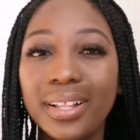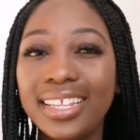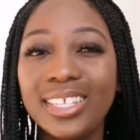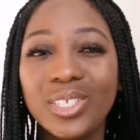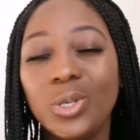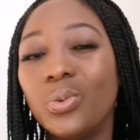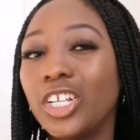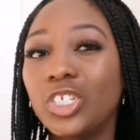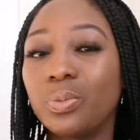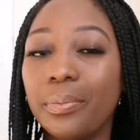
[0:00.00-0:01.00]
please do
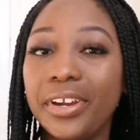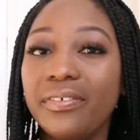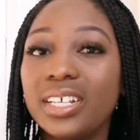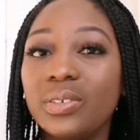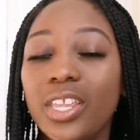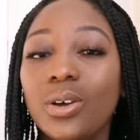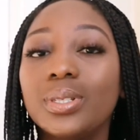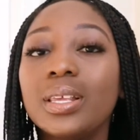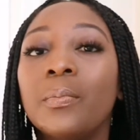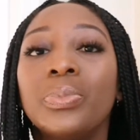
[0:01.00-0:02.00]
watch my previous
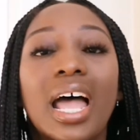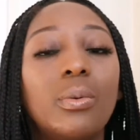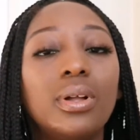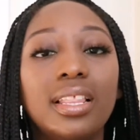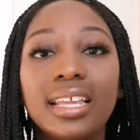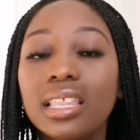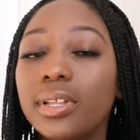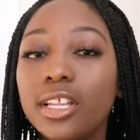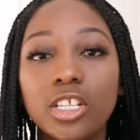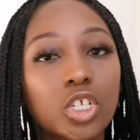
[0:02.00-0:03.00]
videos. I will link
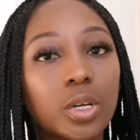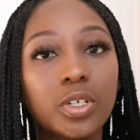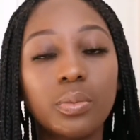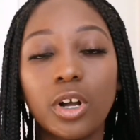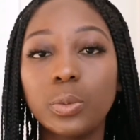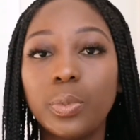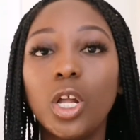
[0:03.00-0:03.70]
them in the description box